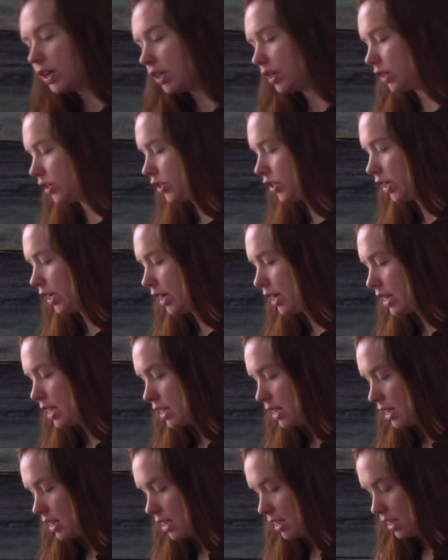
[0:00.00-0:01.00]
of the shirt,
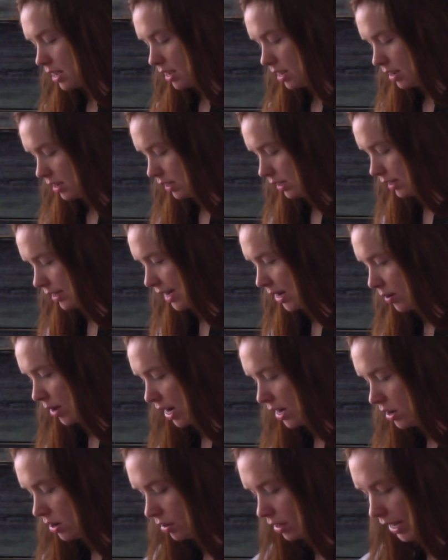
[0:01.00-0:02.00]
down
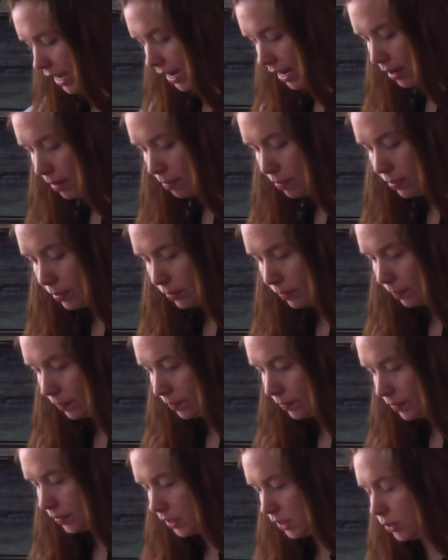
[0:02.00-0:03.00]
on your lap,
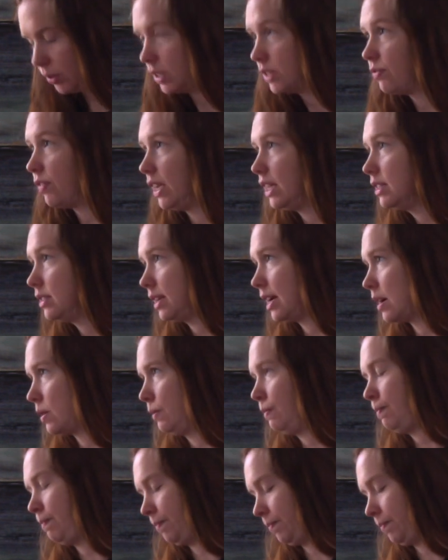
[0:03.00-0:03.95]
so it's face down.